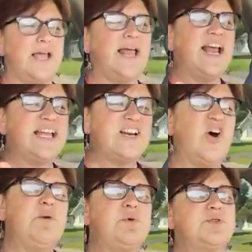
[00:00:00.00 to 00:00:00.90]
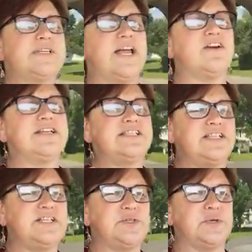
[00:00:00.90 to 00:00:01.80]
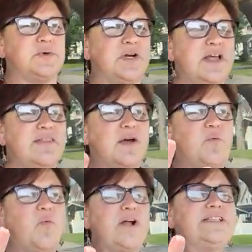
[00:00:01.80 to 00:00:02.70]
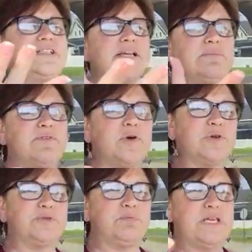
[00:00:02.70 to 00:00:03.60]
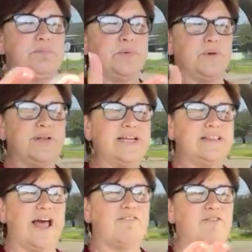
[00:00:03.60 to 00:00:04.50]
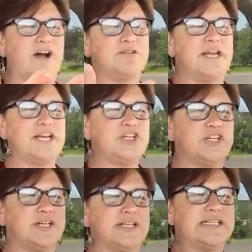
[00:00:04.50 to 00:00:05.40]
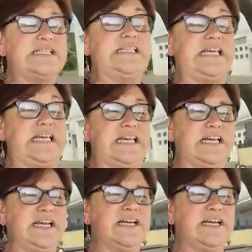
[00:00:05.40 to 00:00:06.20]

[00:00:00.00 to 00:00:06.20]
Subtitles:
And I can almost guarantee you that once some of those people in that foundation see